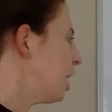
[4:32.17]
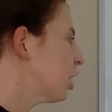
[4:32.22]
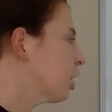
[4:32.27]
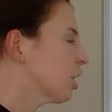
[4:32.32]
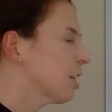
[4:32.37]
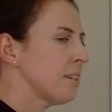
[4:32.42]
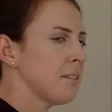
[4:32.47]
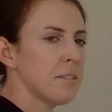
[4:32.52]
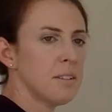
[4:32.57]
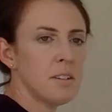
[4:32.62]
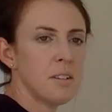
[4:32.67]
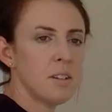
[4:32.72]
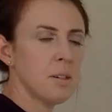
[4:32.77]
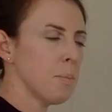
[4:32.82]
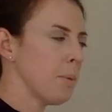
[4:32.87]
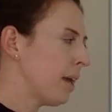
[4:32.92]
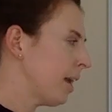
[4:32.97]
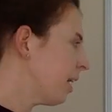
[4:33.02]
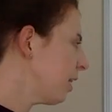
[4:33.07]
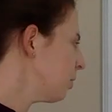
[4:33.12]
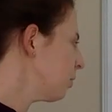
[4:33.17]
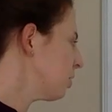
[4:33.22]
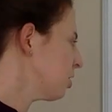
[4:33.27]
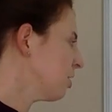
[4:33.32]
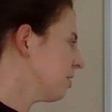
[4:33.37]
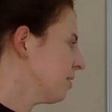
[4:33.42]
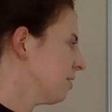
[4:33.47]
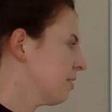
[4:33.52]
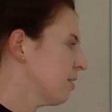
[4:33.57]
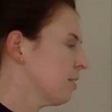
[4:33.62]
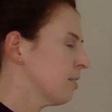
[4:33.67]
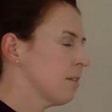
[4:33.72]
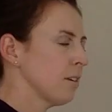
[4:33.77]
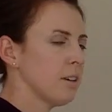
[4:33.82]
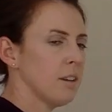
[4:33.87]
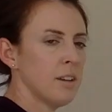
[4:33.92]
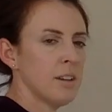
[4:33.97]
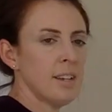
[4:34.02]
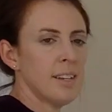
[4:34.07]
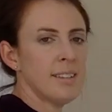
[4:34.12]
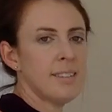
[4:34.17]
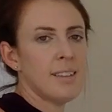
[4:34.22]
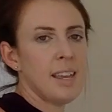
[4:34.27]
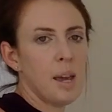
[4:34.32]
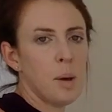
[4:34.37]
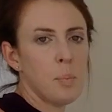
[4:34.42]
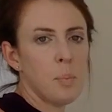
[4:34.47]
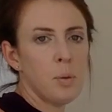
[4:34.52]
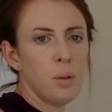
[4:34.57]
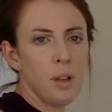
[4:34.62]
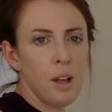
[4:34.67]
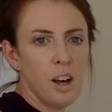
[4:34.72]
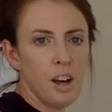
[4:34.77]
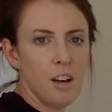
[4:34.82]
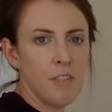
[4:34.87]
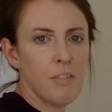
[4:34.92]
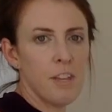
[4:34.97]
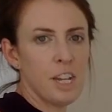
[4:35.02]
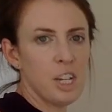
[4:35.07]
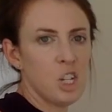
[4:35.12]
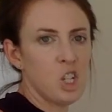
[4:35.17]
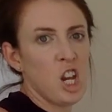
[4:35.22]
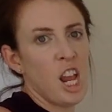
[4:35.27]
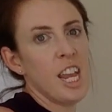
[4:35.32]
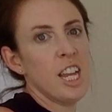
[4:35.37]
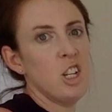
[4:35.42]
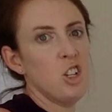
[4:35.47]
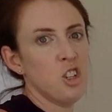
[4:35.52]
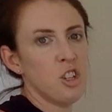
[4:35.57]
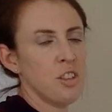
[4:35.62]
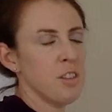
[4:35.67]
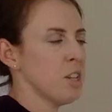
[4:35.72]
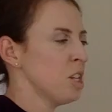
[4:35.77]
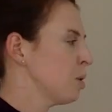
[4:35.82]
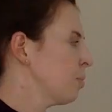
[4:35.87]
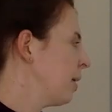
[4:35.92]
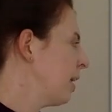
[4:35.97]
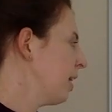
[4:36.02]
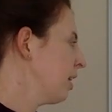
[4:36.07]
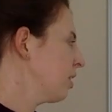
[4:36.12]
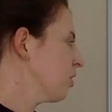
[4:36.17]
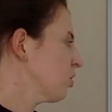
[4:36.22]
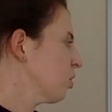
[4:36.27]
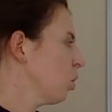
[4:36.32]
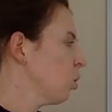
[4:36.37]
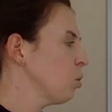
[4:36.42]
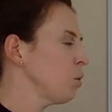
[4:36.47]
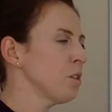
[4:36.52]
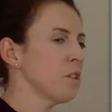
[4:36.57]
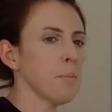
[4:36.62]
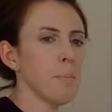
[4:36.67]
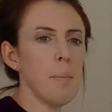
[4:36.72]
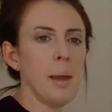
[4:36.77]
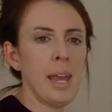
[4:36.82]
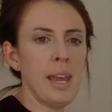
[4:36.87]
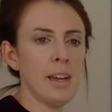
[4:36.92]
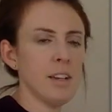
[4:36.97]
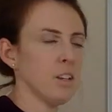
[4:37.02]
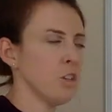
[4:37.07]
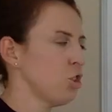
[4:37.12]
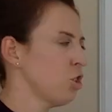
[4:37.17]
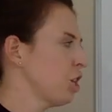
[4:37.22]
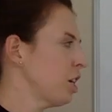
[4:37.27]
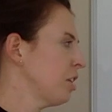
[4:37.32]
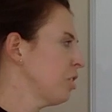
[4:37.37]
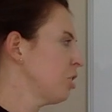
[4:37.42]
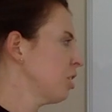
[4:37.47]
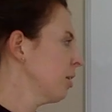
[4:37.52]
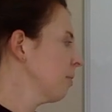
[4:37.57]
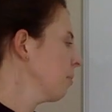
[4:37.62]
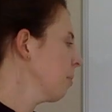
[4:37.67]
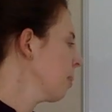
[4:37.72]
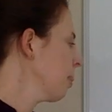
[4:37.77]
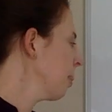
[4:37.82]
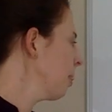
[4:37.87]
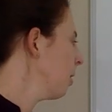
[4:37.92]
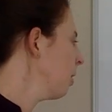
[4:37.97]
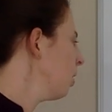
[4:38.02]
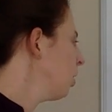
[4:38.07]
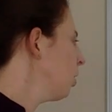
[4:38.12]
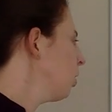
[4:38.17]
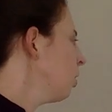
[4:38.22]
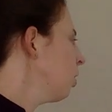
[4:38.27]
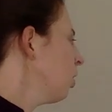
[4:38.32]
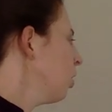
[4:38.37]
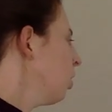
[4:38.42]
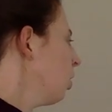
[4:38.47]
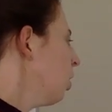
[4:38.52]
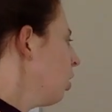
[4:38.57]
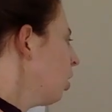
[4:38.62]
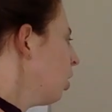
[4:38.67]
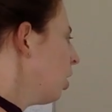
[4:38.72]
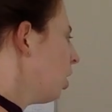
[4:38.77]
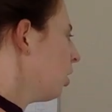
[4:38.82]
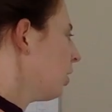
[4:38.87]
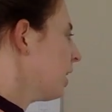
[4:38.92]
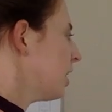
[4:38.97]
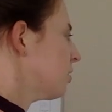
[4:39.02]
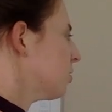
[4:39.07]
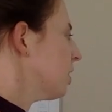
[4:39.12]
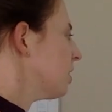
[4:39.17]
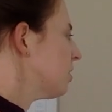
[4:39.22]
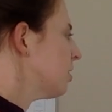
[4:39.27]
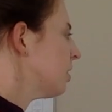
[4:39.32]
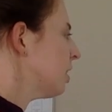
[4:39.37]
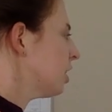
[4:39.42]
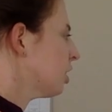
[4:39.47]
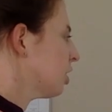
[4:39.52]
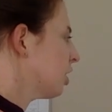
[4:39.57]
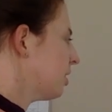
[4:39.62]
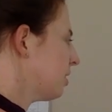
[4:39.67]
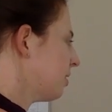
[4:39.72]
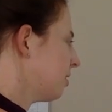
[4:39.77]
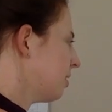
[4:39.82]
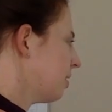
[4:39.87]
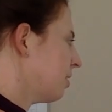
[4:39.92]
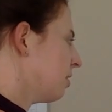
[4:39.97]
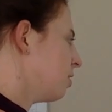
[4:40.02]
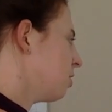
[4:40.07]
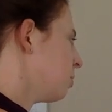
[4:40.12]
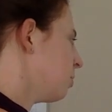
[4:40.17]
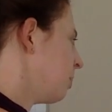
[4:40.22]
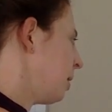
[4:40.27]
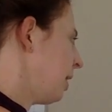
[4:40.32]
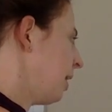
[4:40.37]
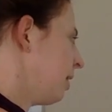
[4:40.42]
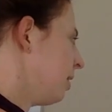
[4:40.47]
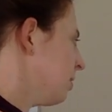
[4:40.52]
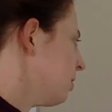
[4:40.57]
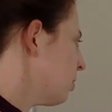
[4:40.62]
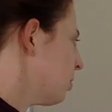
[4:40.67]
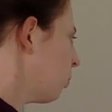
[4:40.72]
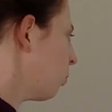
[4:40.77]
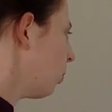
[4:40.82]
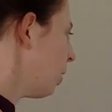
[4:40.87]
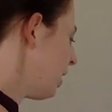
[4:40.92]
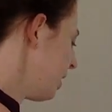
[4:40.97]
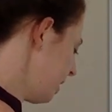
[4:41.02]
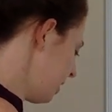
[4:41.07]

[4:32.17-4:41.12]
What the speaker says: increase in demand, which is an example of a change in the demand because the whole demand is changing. Okay, so that's an increase in the demand. What